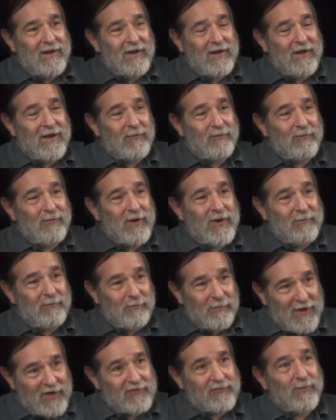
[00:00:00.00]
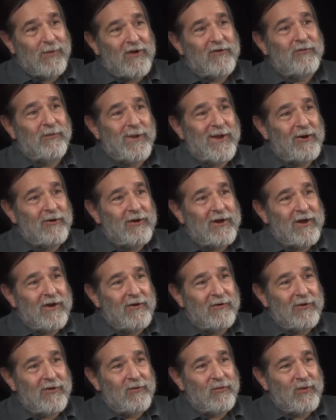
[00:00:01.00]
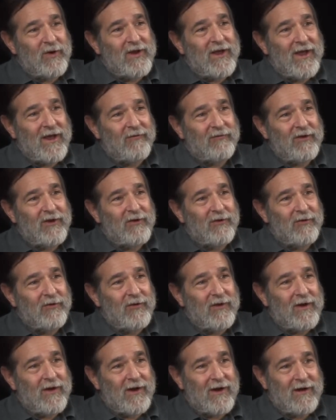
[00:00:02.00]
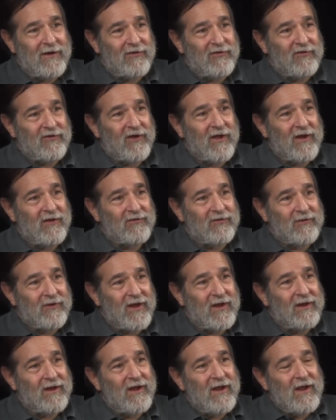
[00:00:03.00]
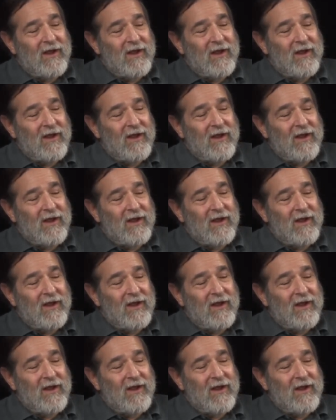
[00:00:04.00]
but much, much better care than we have here in the United States. And